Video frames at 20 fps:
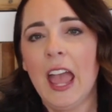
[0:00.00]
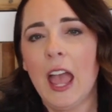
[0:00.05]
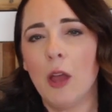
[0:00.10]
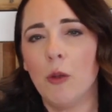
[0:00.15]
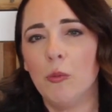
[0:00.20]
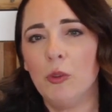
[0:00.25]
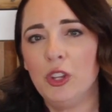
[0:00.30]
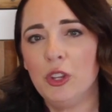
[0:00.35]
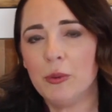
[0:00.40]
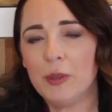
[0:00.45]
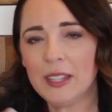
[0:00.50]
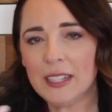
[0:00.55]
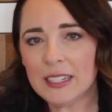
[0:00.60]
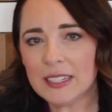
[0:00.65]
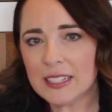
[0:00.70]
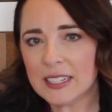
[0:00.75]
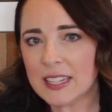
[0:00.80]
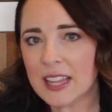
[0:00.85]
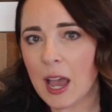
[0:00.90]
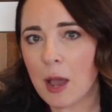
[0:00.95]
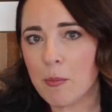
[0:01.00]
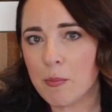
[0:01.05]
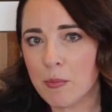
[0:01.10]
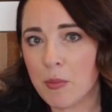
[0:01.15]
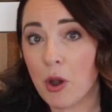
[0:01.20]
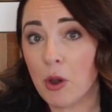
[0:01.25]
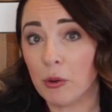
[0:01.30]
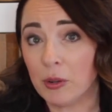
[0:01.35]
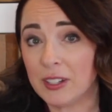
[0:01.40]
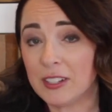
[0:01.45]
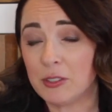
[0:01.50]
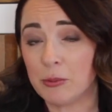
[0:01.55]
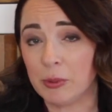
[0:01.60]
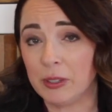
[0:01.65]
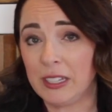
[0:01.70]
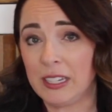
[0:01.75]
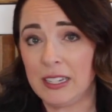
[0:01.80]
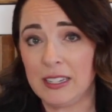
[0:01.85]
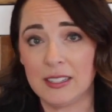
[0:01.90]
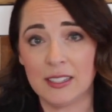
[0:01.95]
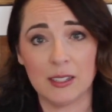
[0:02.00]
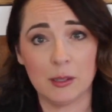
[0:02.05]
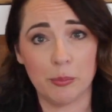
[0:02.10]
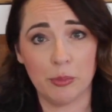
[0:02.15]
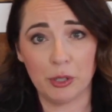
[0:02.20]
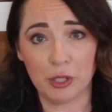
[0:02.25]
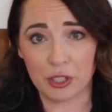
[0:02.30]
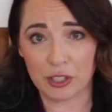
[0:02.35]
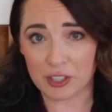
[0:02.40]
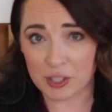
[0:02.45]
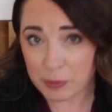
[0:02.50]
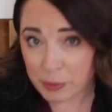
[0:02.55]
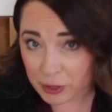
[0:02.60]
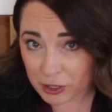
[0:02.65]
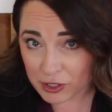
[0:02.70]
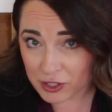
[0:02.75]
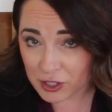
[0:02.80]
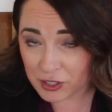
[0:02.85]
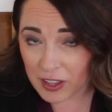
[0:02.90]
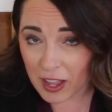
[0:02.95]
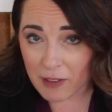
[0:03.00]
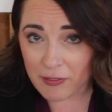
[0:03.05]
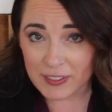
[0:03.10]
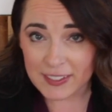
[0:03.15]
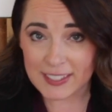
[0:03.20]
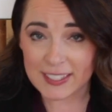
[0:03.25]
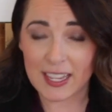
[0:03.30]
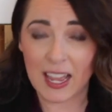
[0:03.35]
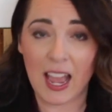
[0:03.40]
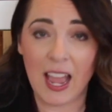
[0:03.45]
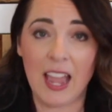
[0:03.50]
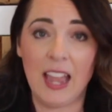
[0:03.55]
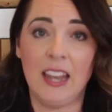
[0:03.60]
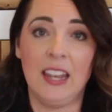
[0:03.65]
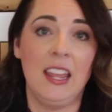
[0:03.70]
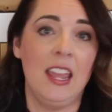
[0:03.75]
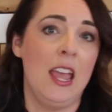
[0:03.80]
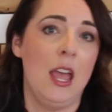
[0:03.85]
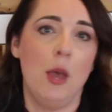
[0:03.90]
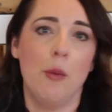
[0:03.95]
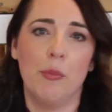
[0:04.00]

And when you get into that mode, it's really easy to put your spiritual life aside,